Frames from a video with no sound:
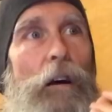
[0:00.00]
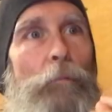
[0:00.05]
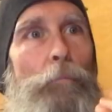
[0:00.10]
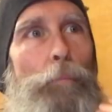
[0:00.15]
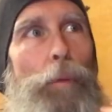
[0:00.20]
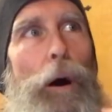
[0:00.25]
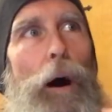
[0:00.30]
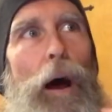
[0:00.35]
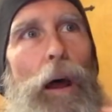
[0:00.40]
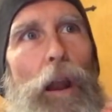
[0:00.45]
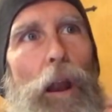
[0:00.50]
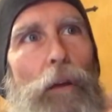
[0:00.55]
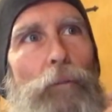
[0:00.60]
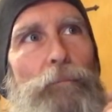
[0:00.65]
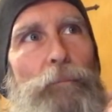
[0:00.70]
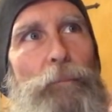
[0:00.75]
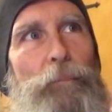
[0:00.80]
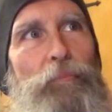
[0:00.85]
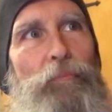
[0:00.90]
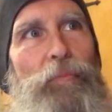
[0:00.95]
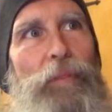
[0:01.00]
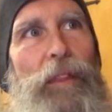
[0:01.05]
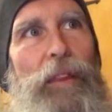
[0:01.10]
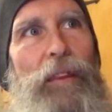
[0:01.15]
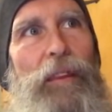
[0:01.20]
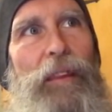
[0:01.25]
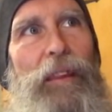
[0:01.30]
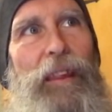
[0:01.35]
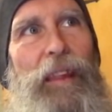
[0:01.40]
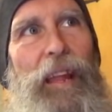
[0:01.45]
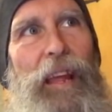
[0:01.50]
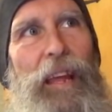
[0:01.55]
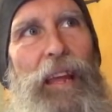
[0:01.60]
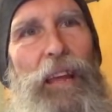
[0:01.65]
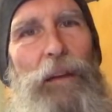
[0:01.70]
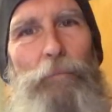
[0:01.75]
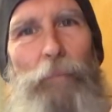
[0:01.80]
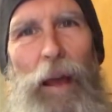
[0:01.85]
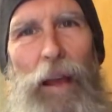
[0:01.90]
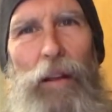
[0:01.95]
But
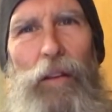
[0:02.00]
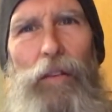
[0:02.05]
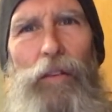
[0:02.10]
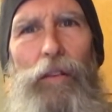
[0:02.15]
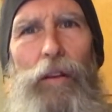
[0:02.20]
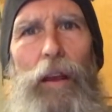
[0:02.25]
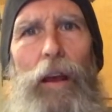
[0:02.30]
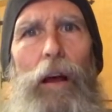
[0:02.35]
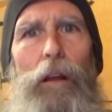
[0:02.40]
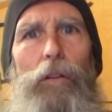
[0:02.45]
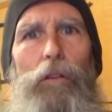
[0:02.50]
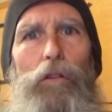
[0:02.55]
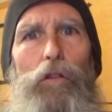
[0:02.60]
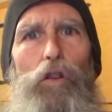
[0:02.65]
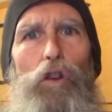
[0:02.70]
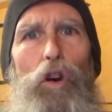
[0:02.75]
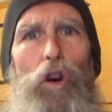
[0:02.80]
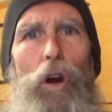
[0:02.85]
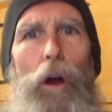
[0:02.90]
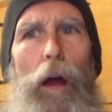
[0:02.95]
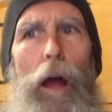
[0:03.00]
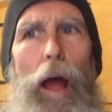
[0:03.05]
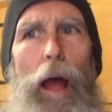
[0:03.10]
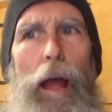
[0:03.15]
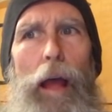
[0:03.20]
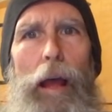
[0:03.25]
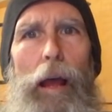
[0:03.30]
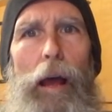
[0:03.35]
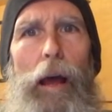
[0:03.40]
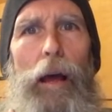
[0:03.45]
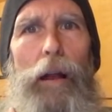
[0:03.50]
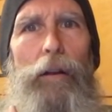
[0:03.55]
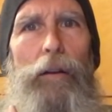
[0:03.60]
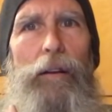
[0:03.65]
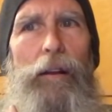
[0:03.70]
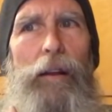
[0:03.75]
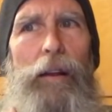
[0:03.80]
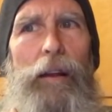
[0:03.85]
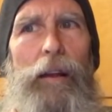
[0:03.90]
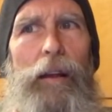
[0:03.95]
it made sense. And